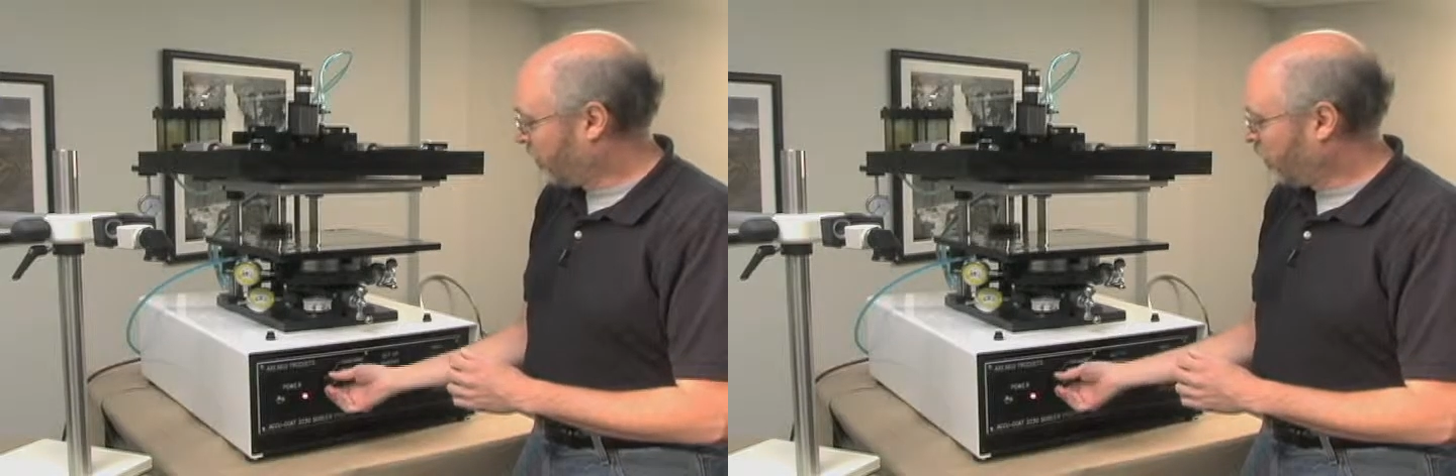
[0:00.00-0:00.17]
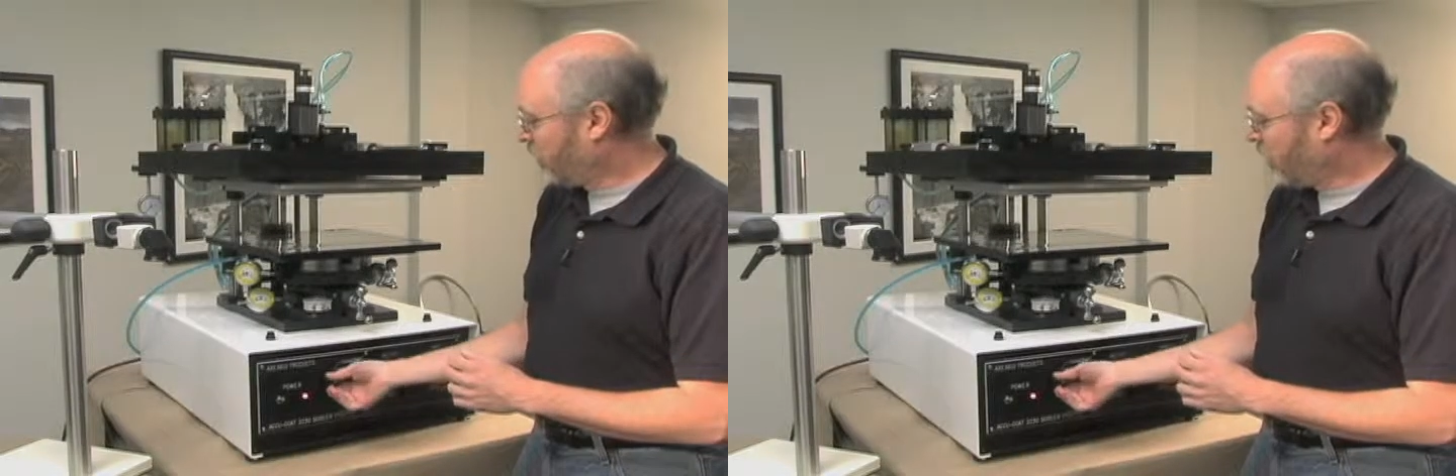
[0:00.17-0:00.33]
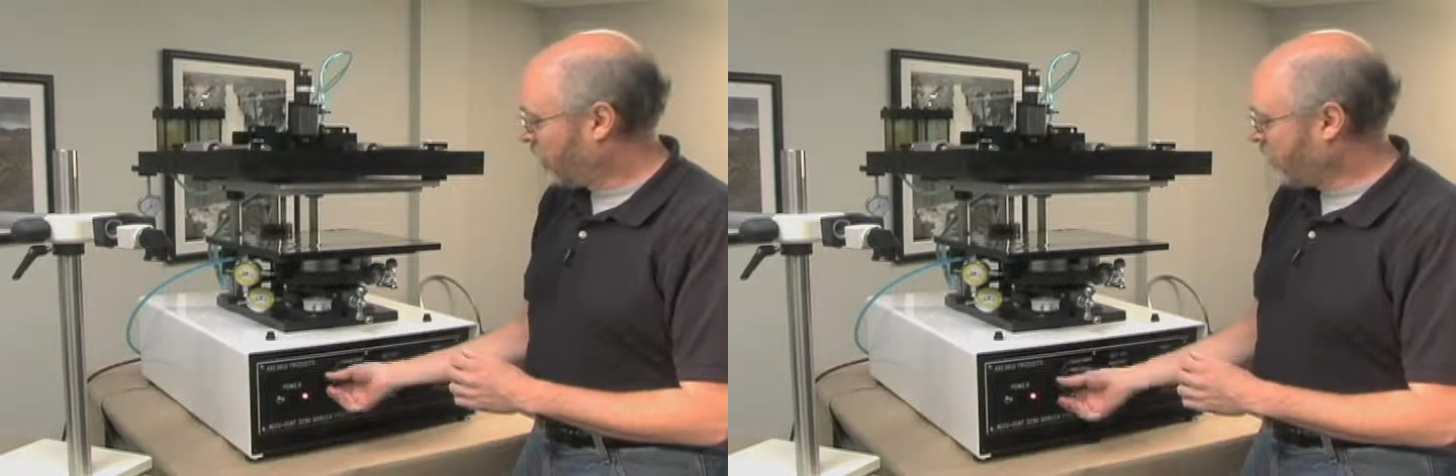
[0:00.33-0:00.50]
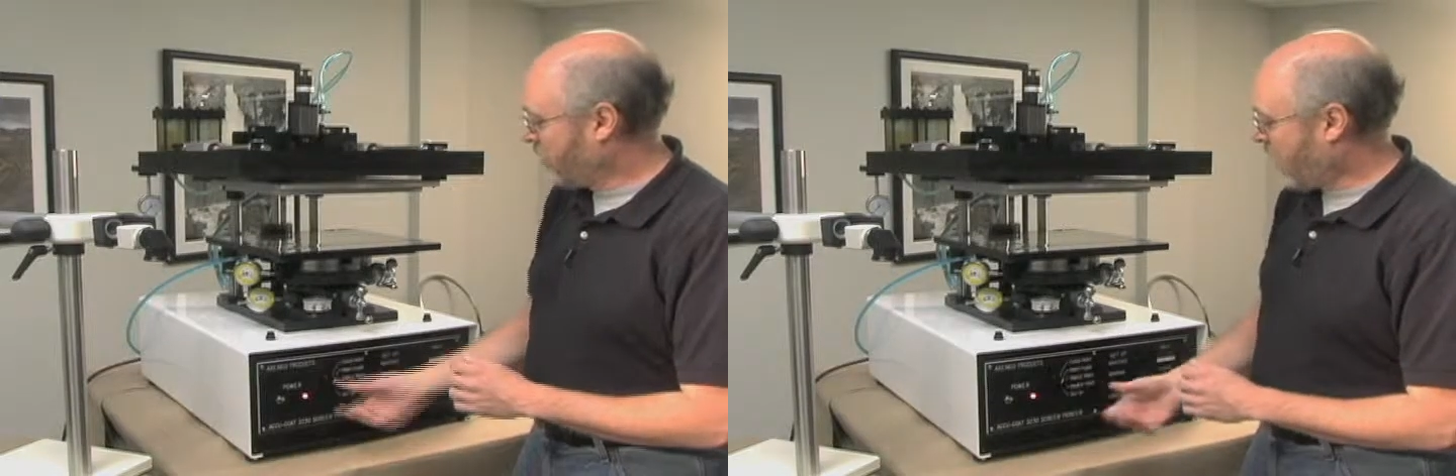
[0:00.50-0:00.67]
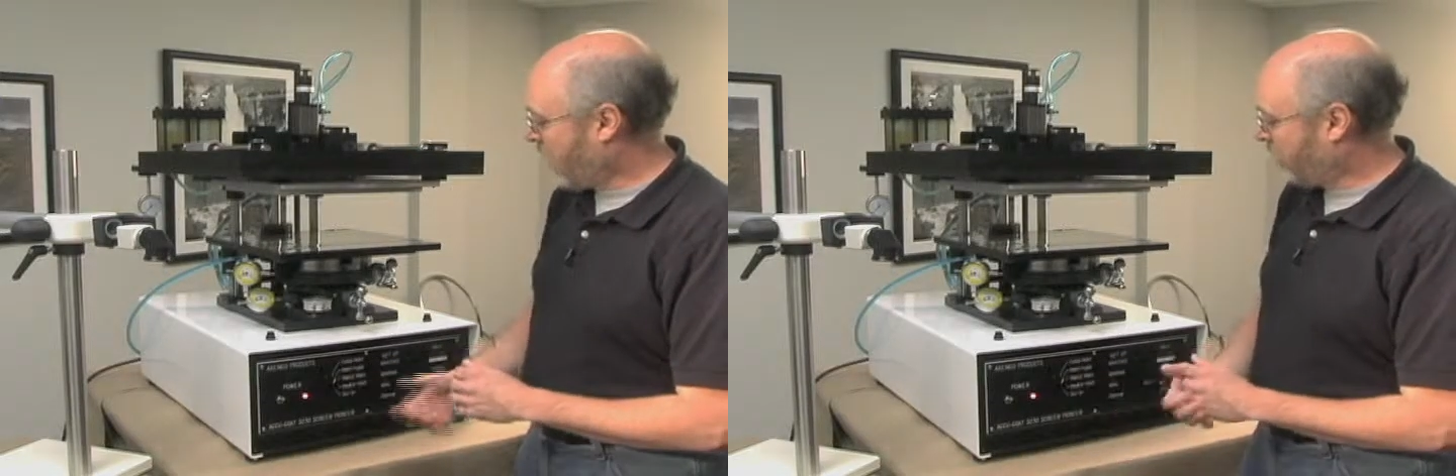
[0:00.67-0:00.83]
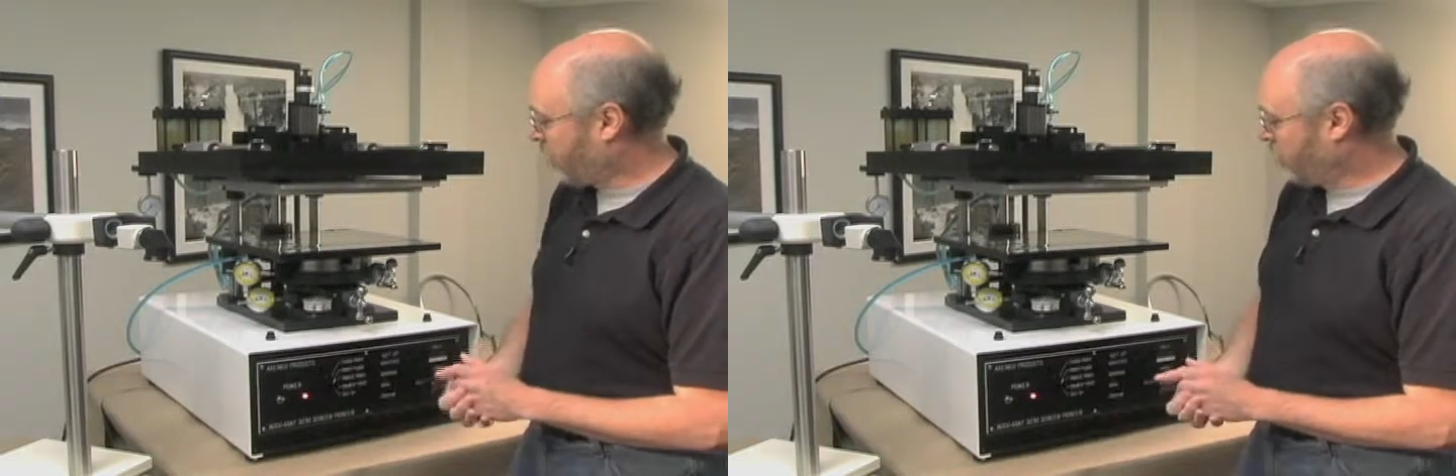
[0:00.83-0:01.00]
So going
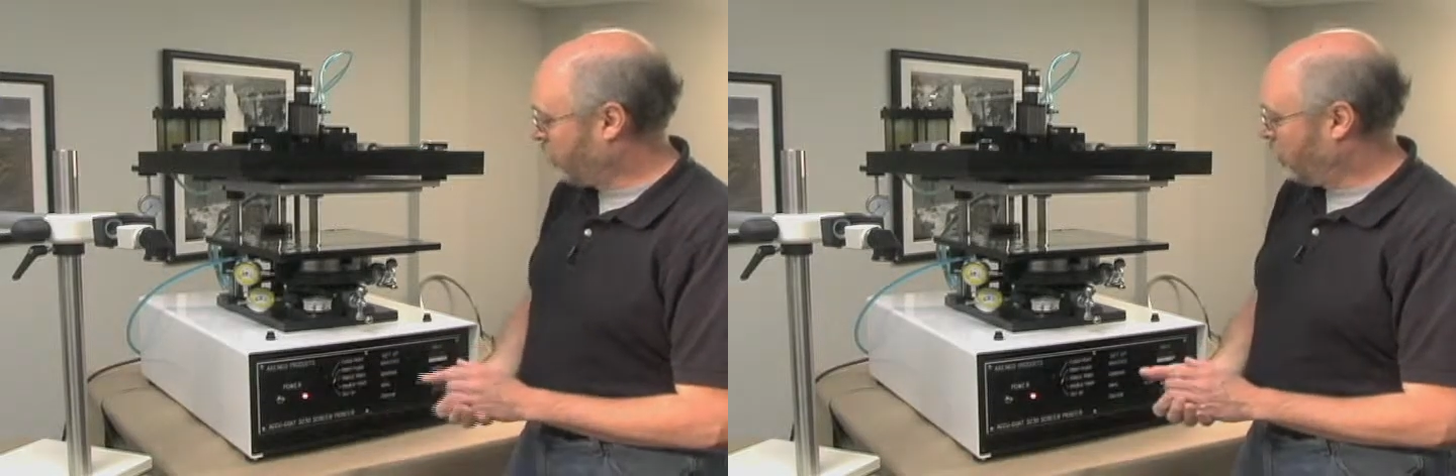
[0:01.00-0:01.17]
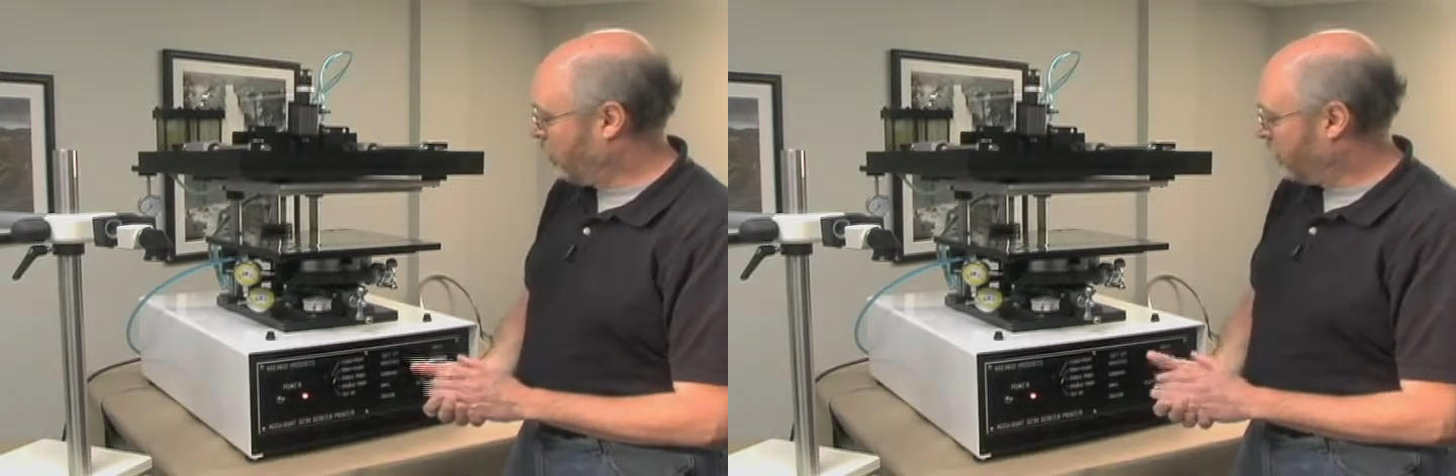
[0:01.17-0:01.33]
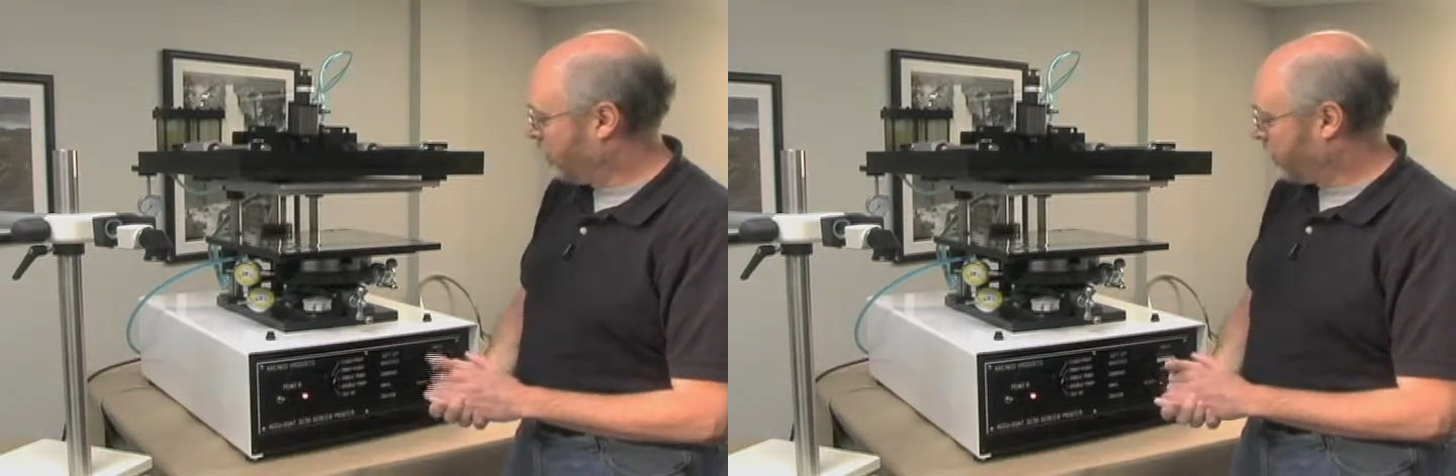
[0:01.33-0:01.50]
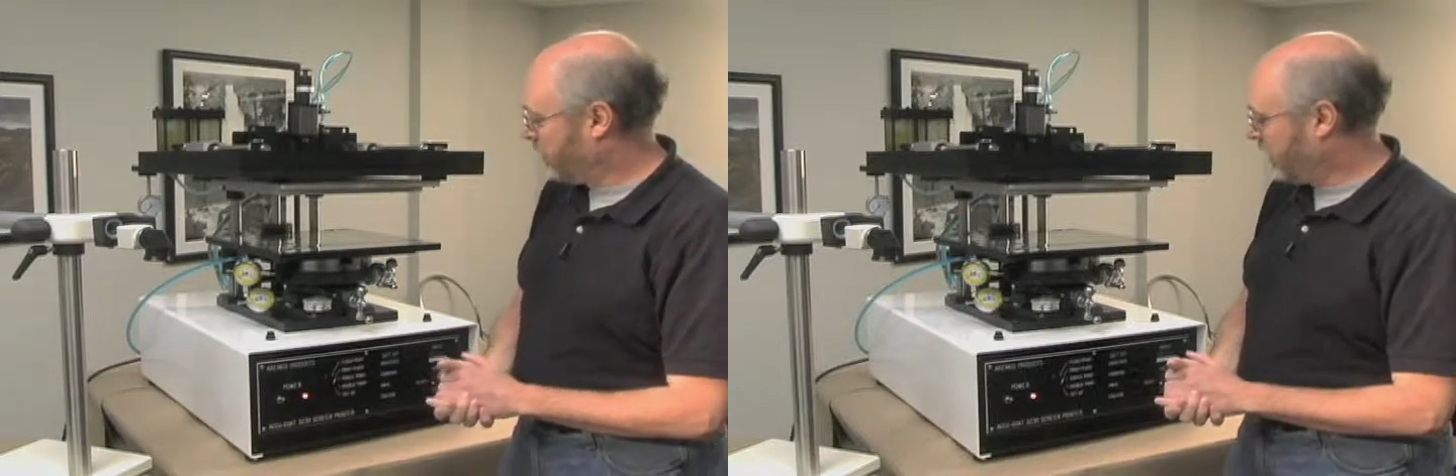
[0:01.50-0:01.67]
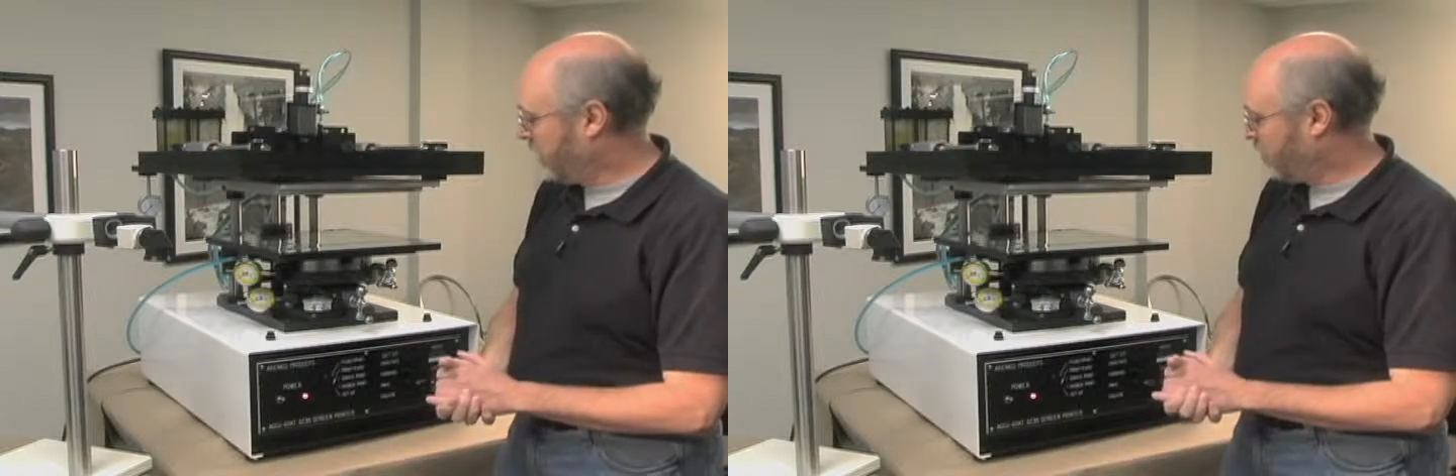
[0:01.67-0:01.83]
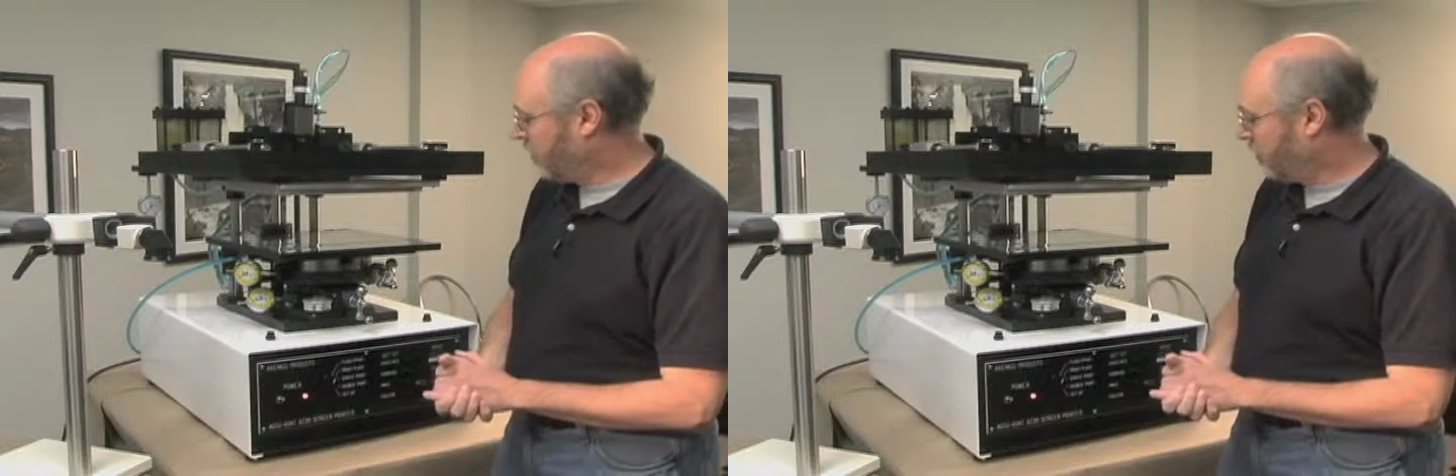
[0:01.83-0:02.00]
back through
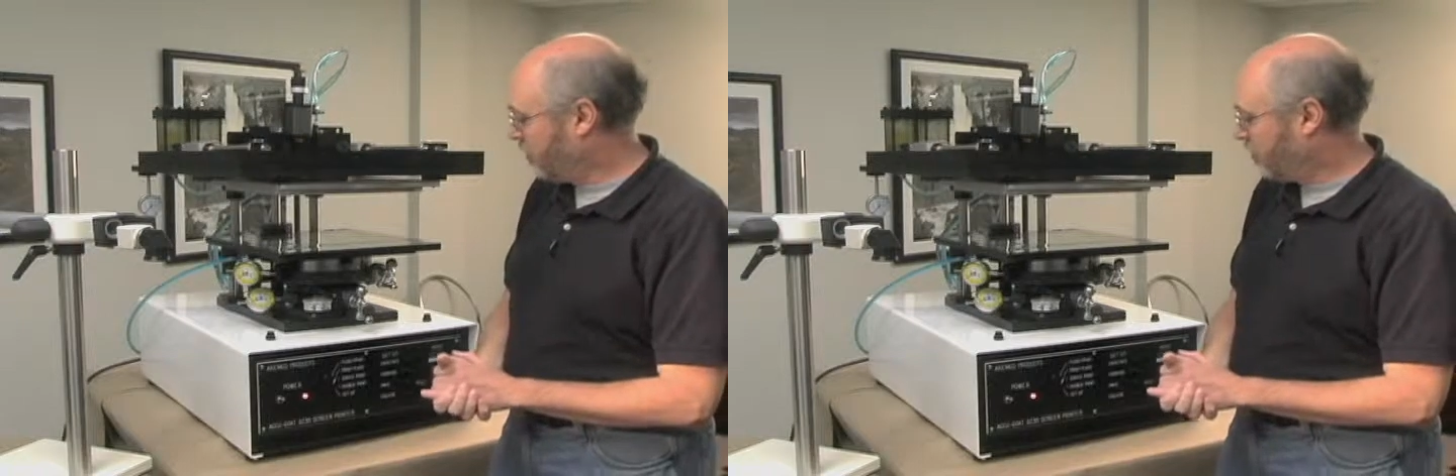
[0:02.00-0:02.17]
the